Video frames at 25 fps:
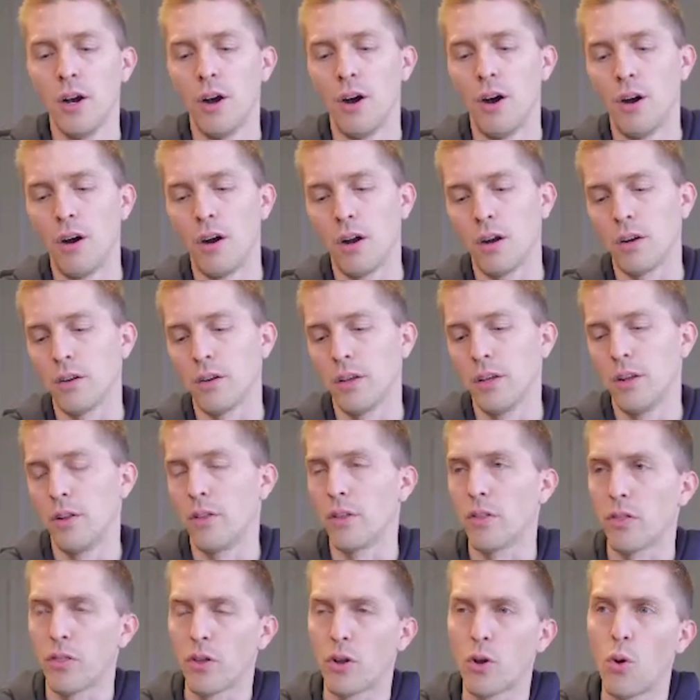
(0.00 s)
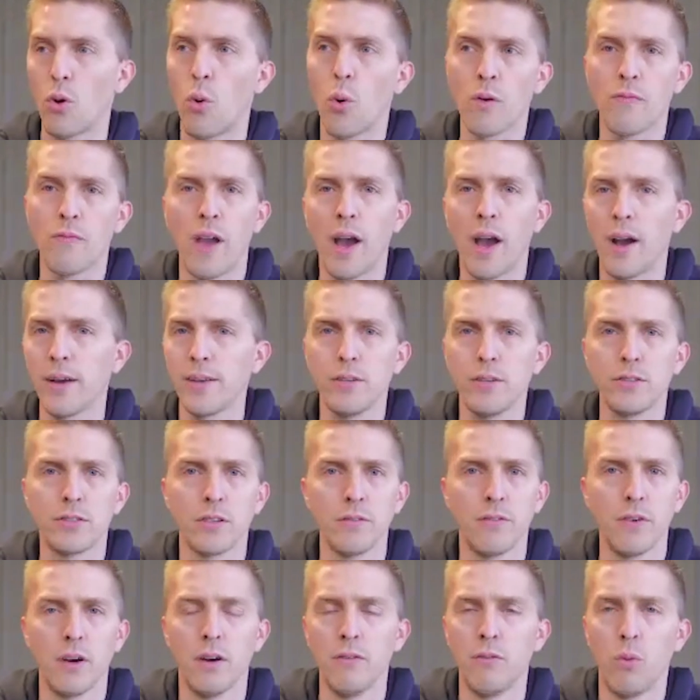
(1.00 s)
are, the core values
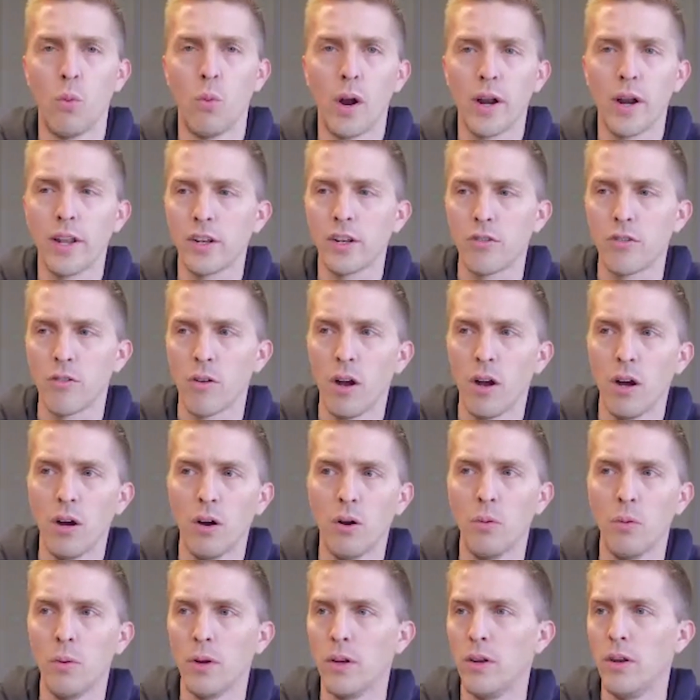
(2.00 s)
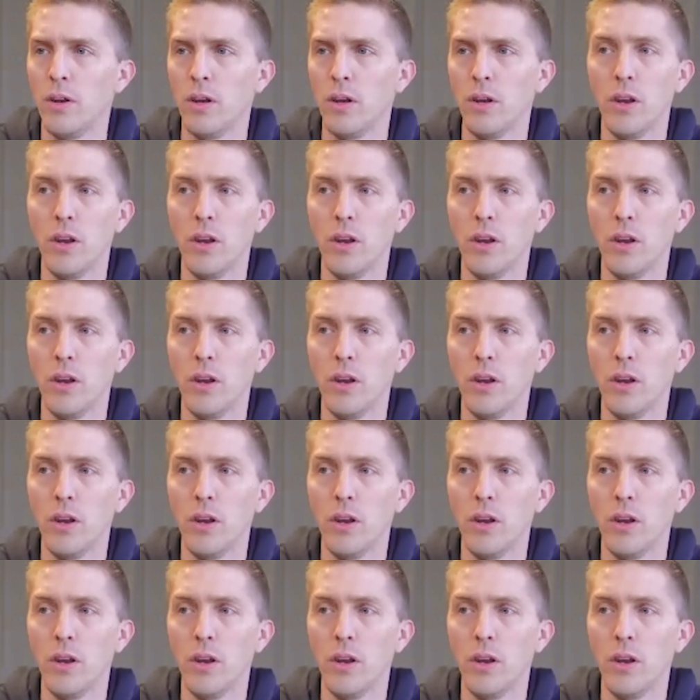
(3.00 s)
of wanting to grow,